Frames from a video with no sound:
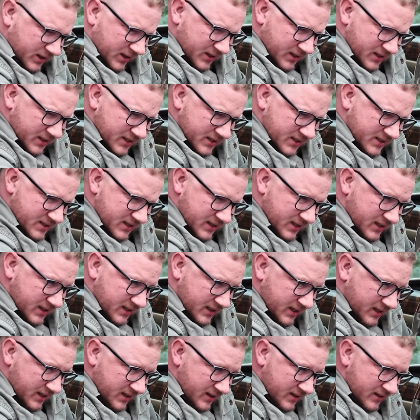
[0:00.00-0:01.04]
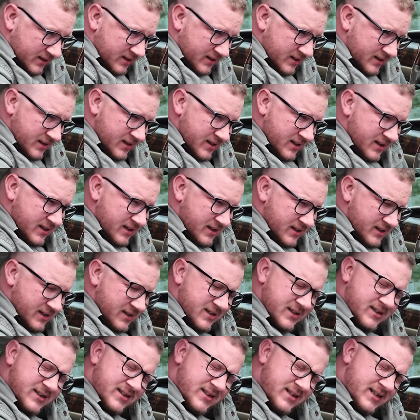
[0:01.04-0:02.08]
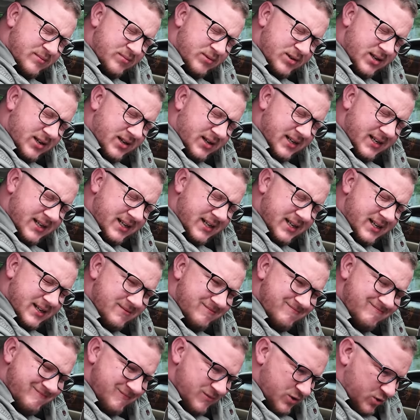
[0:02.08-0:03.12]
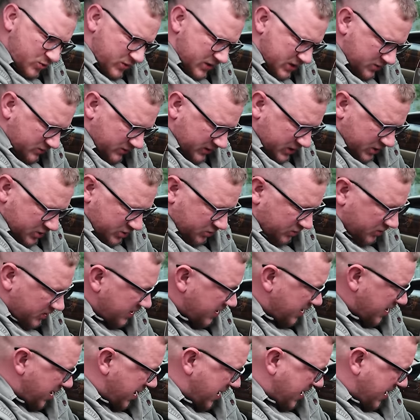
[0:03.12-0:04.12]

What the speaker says: under the seat here. It's zip tied in, always reassuring.